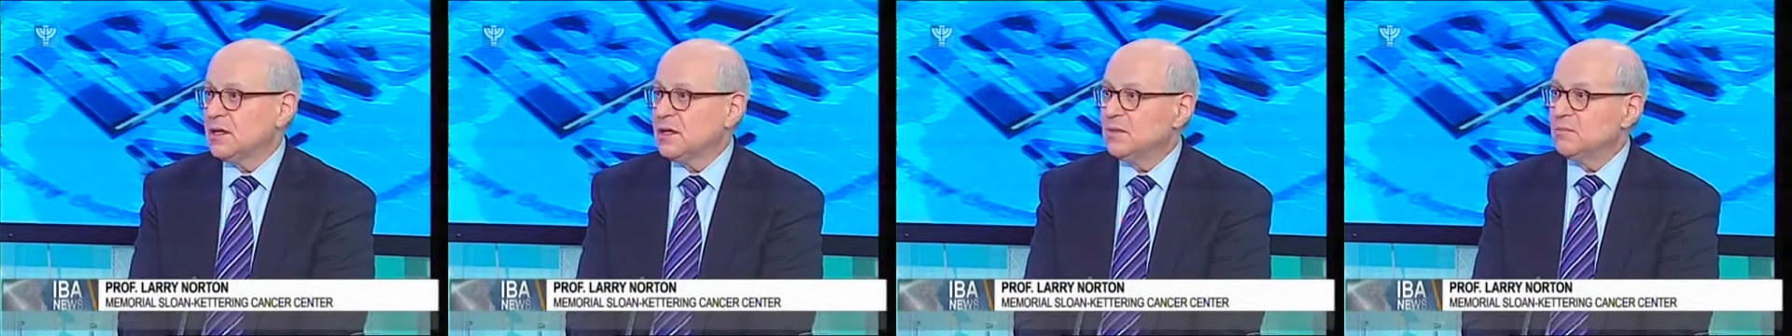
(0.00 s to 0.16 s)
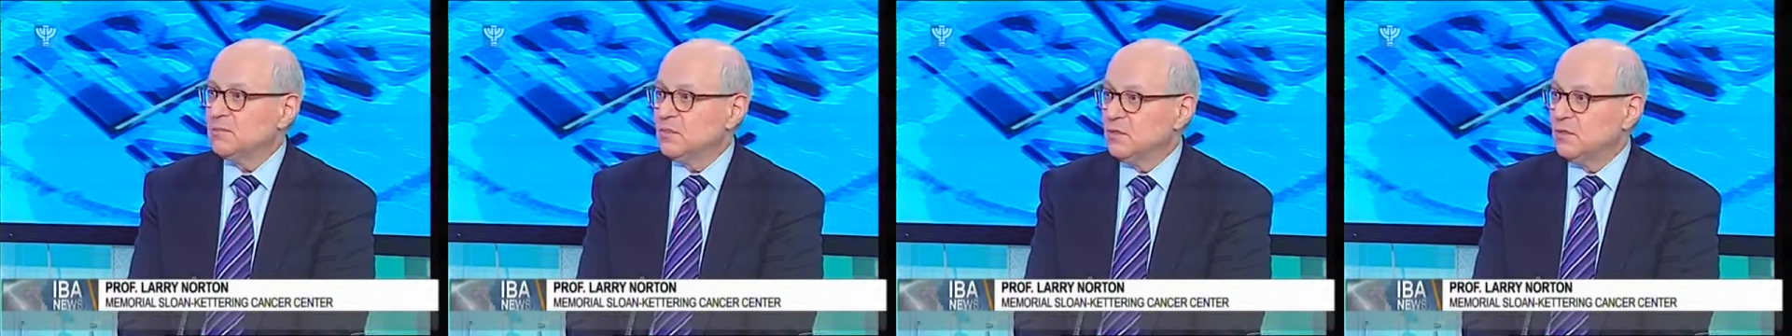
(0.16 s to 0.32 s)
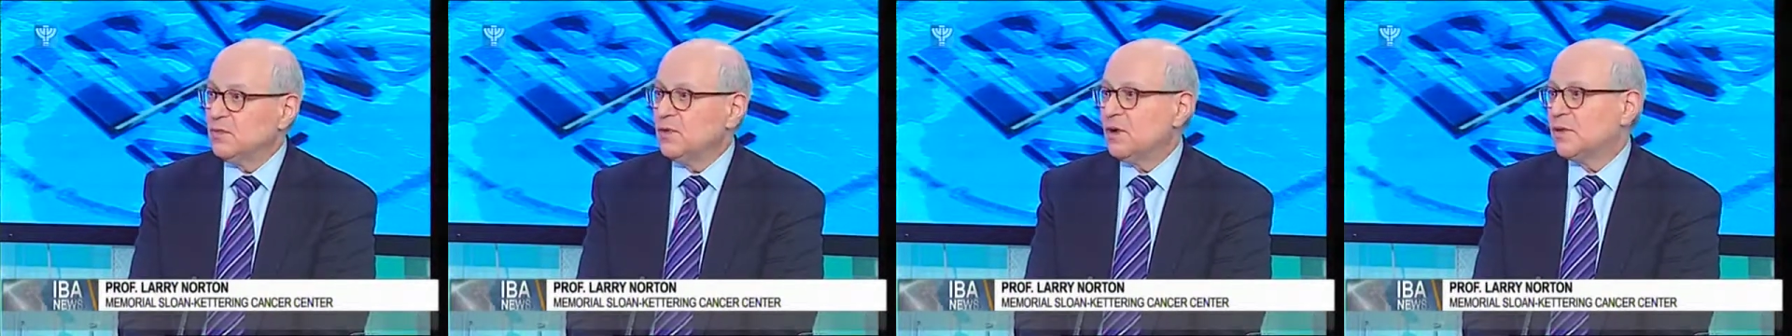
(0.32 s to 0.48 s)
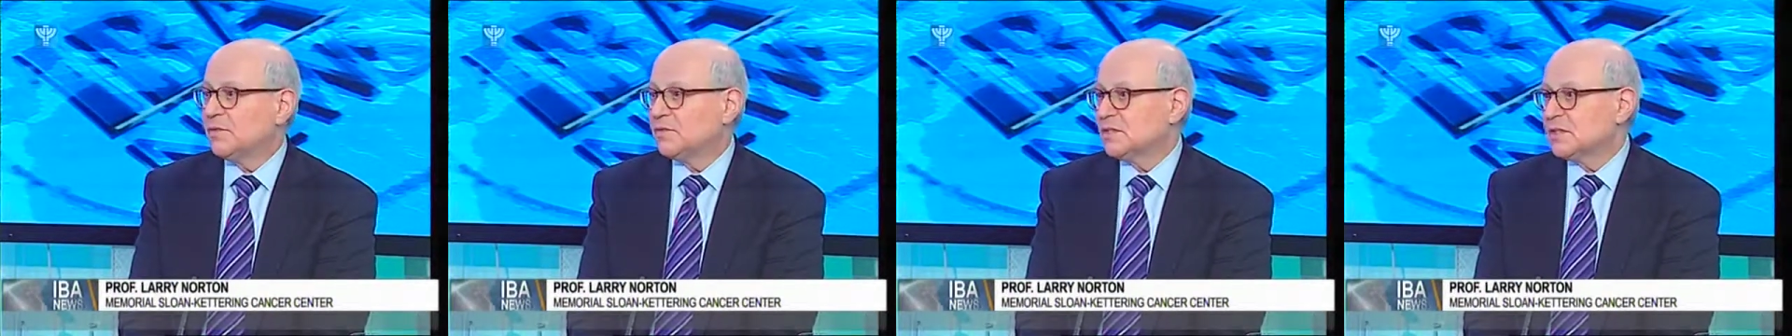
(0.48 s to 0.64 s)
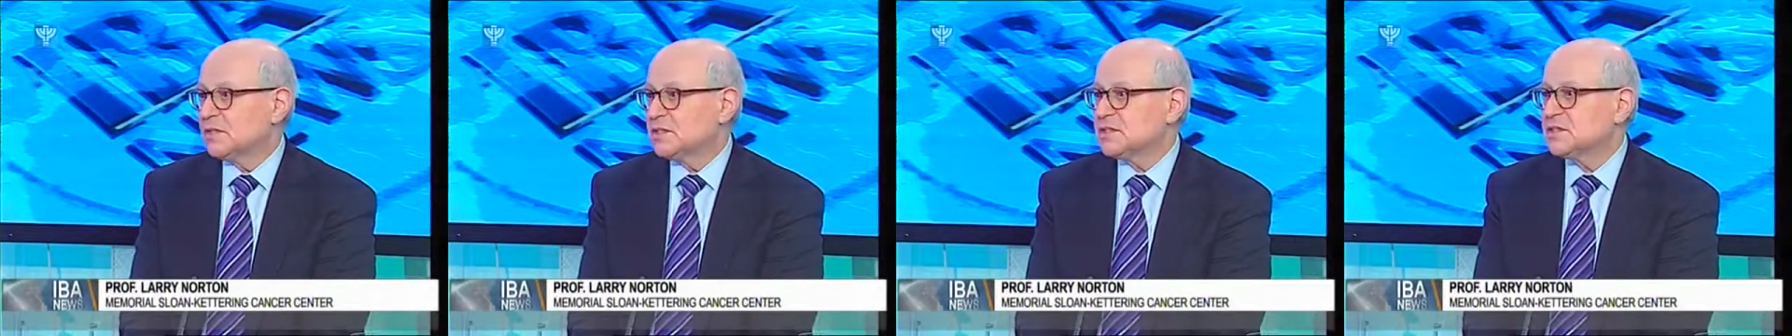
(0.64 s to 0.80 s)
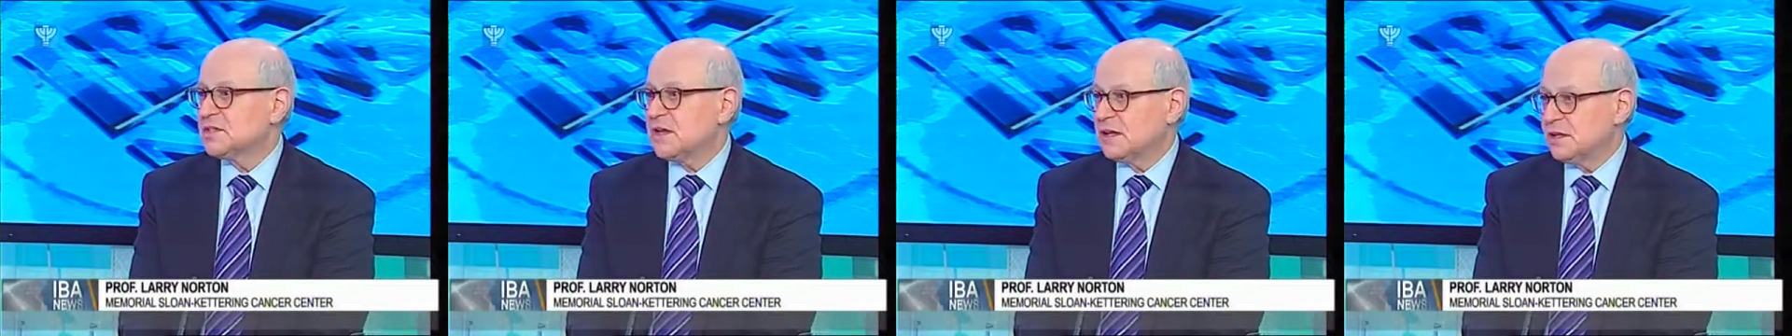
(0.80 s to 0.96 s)
move off in
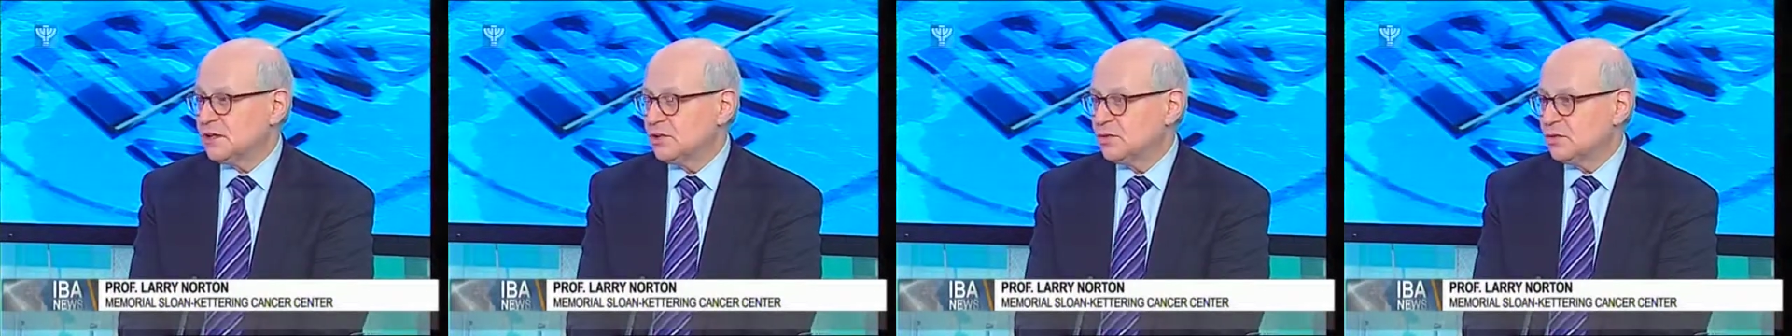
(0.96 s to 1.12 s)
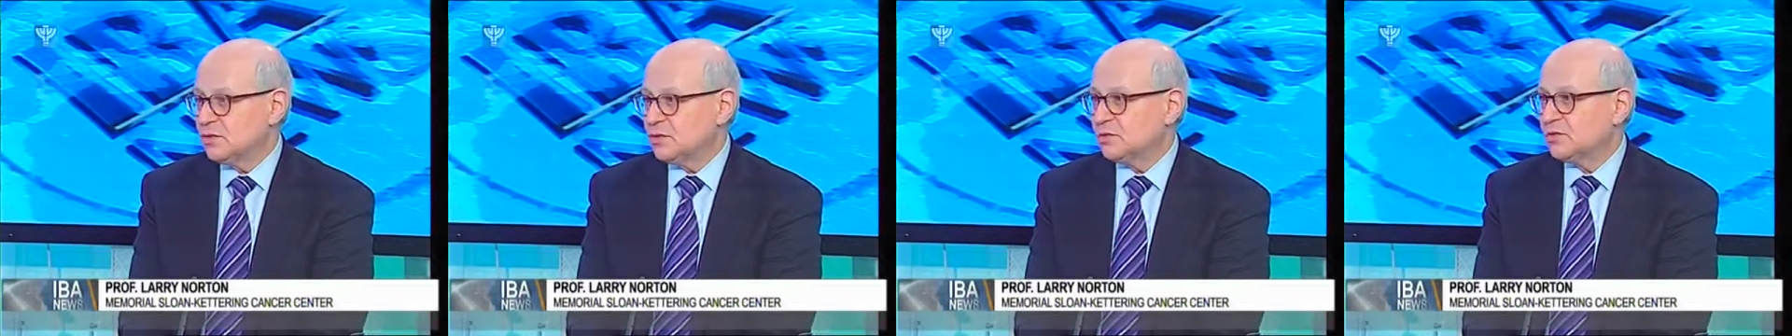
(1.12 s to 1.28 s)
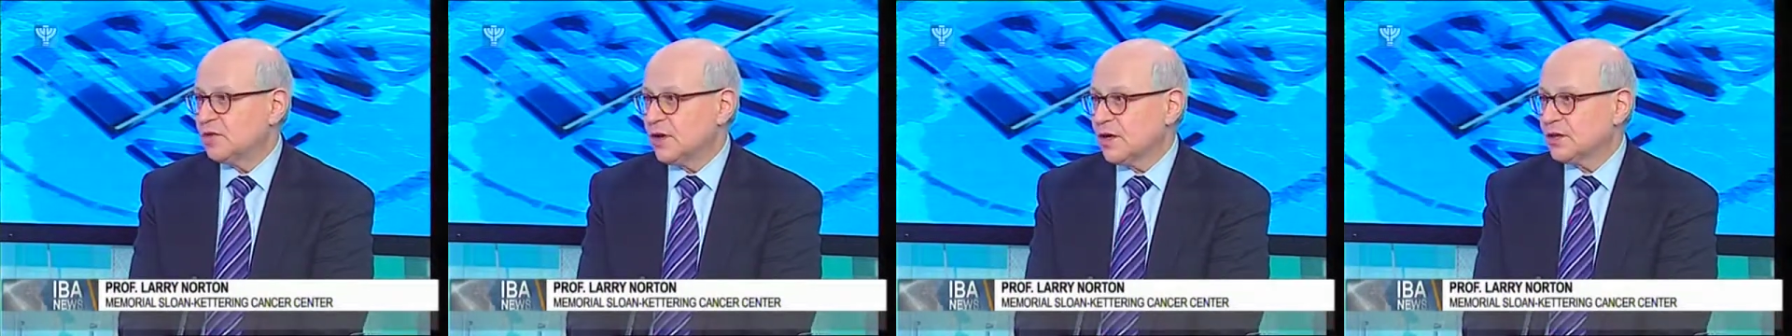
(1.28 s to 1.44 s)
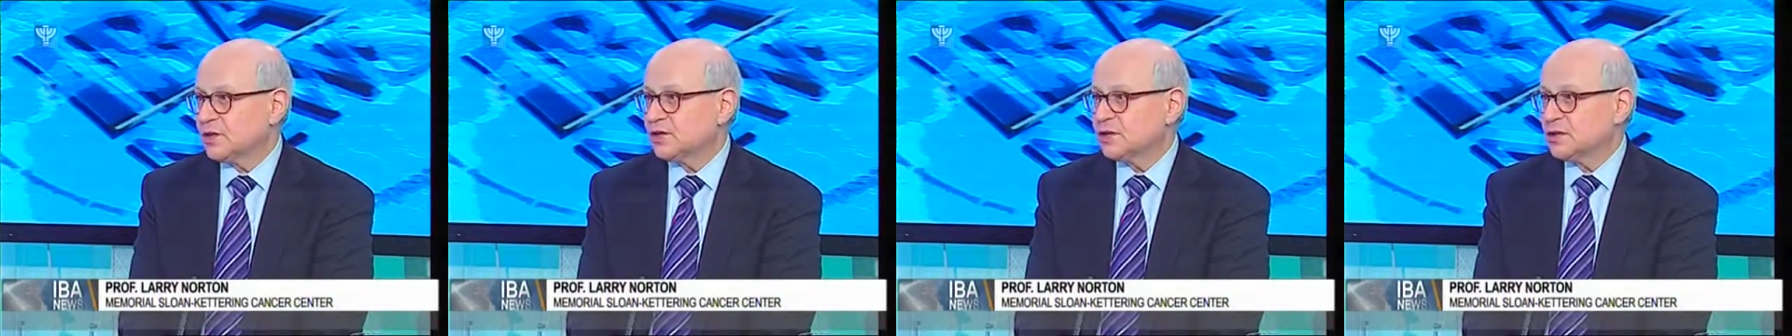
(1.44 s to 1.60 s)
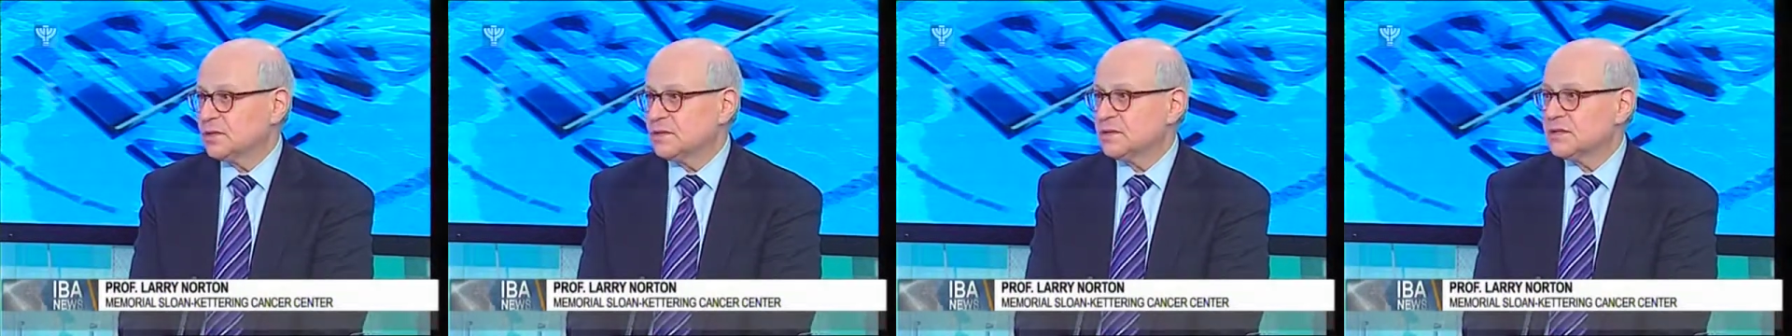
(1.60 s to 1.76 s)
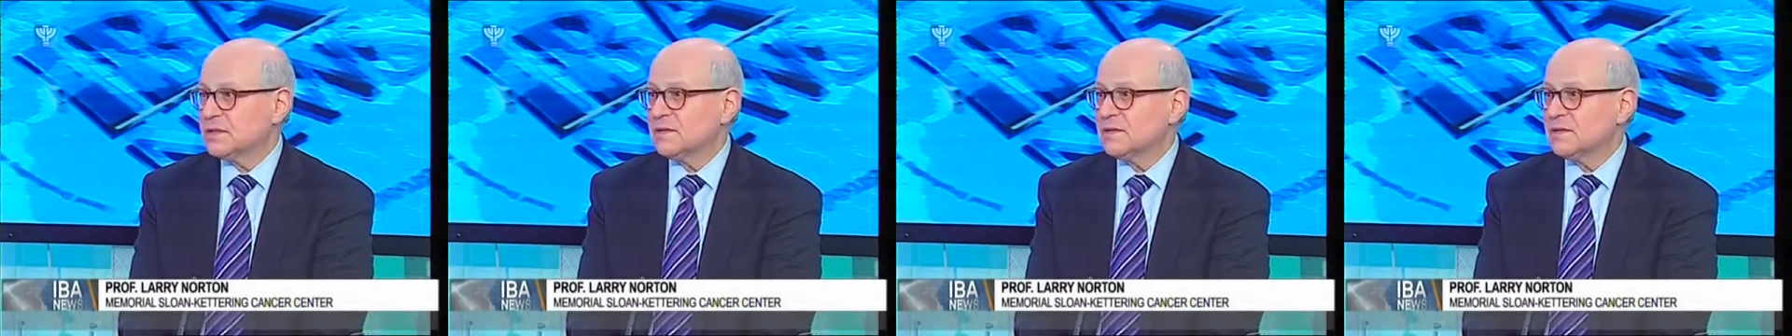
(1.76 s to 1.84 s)
exciting new directions.